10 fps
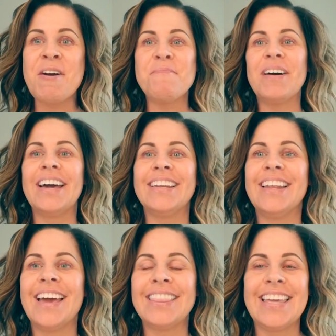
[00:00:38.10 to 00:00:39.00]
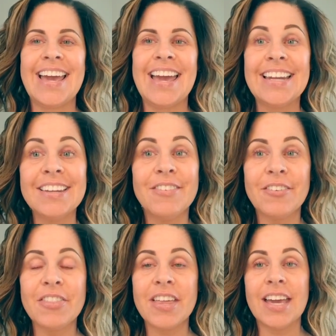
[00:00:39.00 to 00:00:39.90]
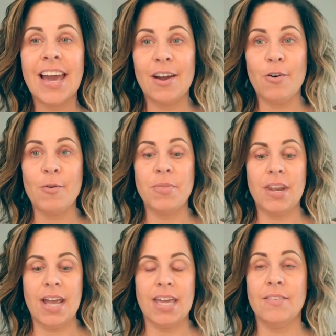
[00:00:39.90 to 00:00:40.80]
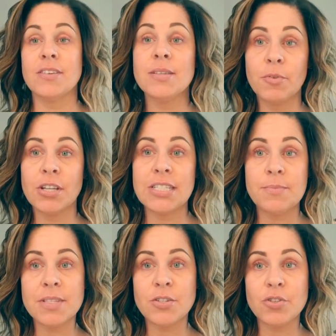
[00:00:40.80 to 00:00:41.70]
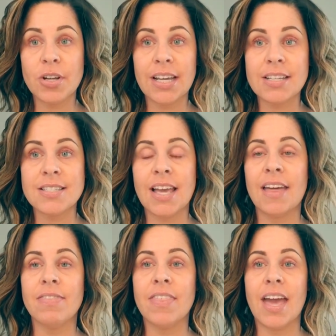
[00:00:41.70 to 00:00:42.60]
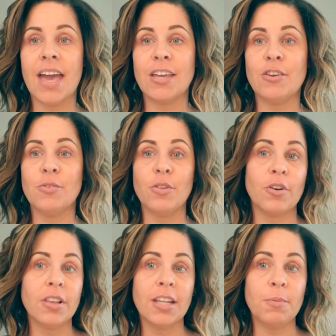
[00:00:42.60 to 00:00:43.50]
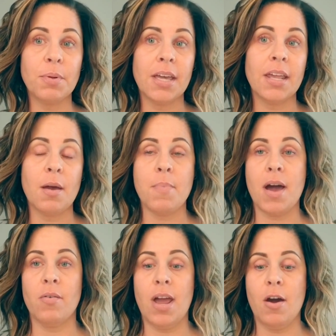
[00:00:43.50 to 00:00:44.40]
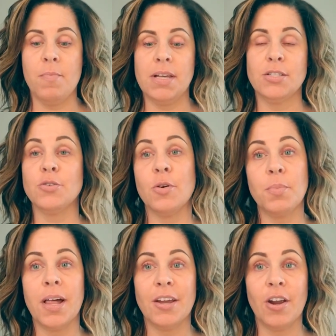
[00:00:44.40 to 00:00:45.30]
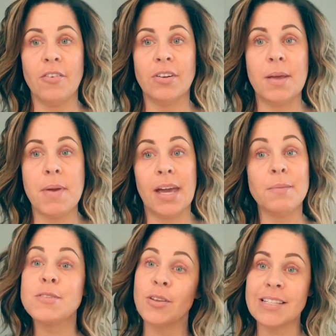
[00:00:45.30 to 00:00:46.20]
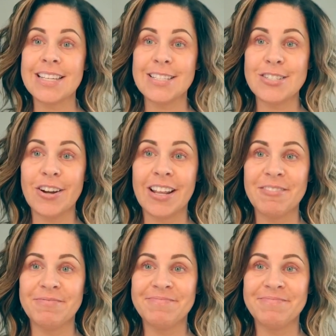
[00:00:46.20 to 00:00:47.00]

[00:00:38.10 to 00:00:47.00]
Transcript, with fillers: But at the end of everything, I hope that I give you some good tips and tricks and that you learn a little bit about how best to apply your everyday makeup. So let's get started.